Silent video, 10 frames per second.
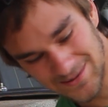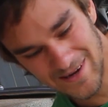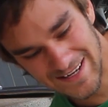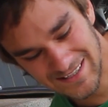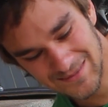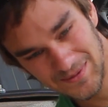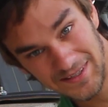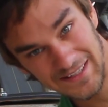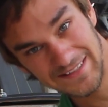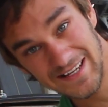it twice,
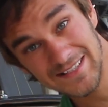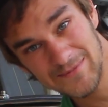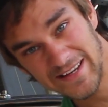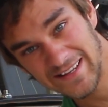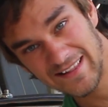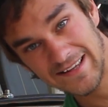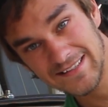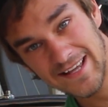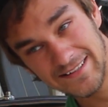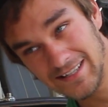but it does make it
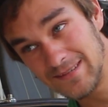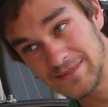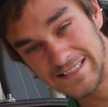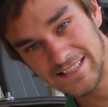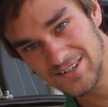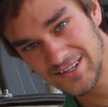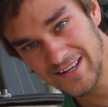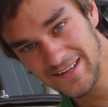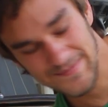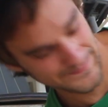like 10 times easier to
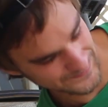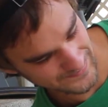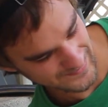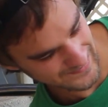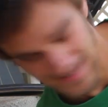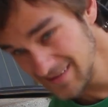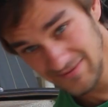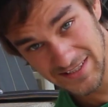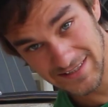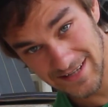cut.
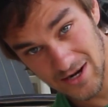This is